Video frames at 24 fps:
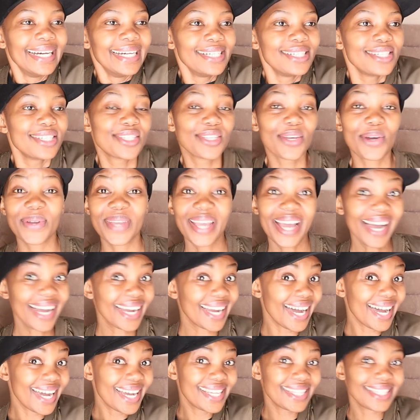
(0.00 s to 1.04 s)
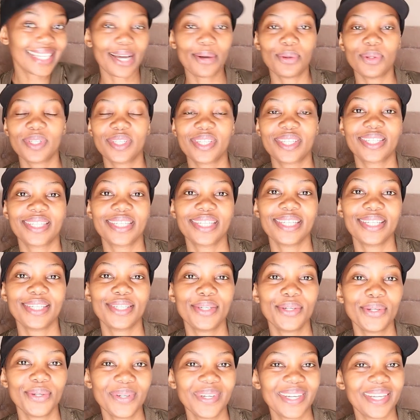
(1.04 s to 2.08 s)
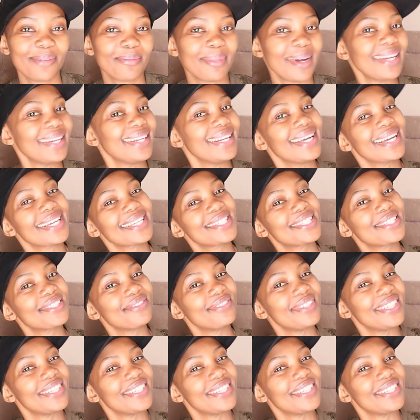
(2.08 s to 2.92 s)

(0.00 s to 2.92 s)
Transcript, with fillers: so yeah guys i will see you in my next